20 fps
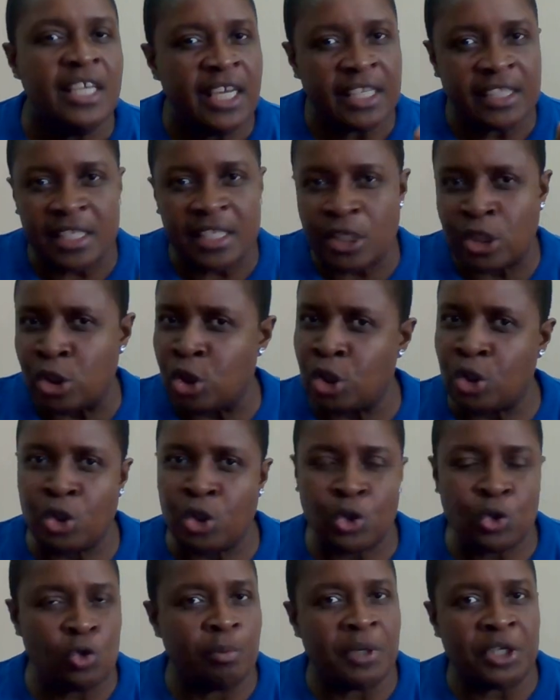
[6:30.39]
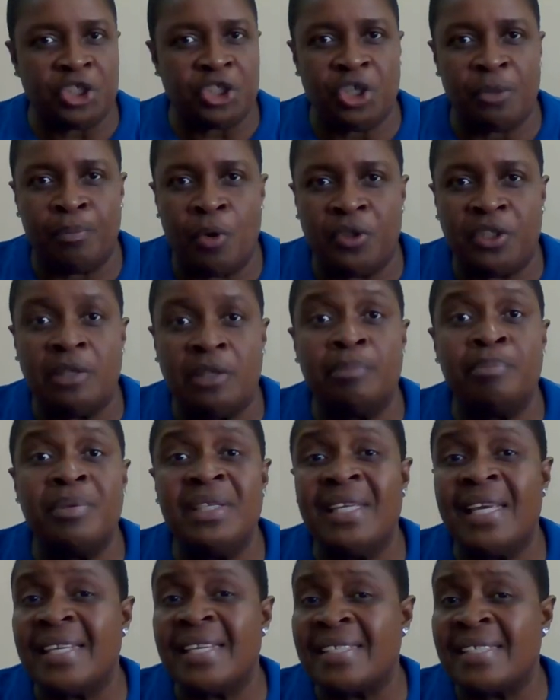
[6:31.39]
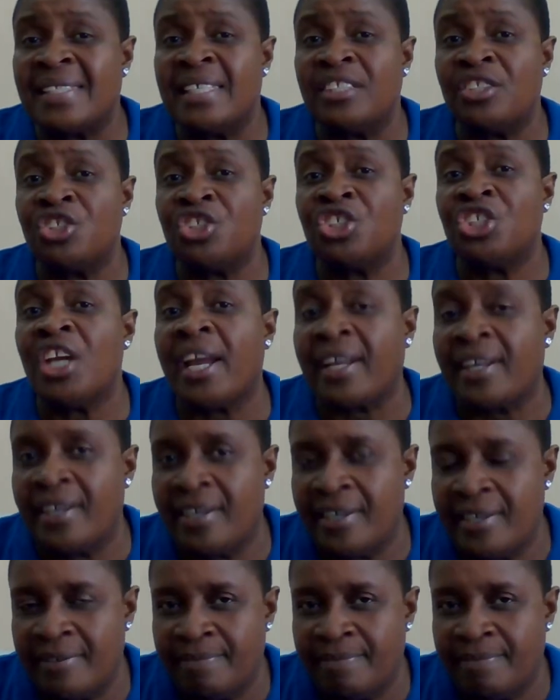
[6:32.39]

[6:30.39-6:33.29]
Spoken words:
It is not so much about the PSA check.